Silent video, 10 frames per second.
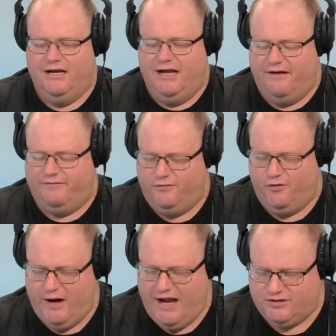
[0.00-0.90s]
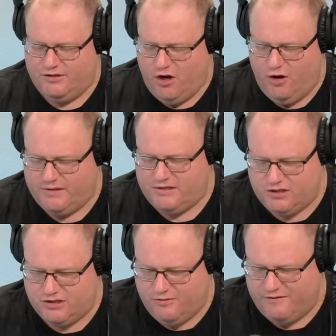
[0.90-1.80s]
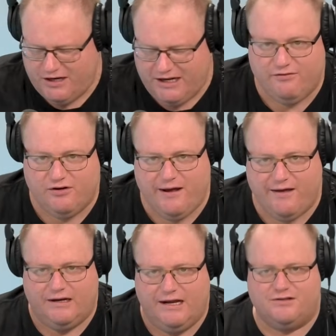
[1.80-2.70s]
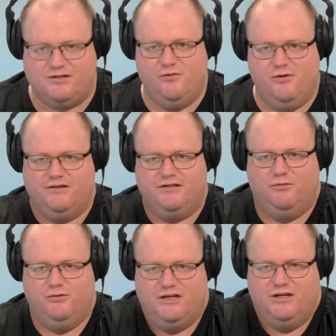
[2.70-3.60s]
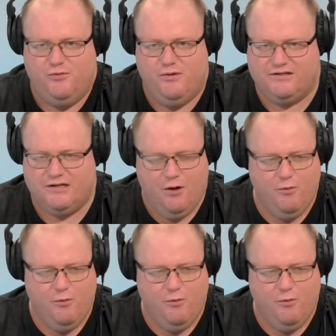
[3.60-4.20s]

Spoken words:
After 4 rounds of the competition, we've only given them out the last 2 weeks, so we'll see who wins.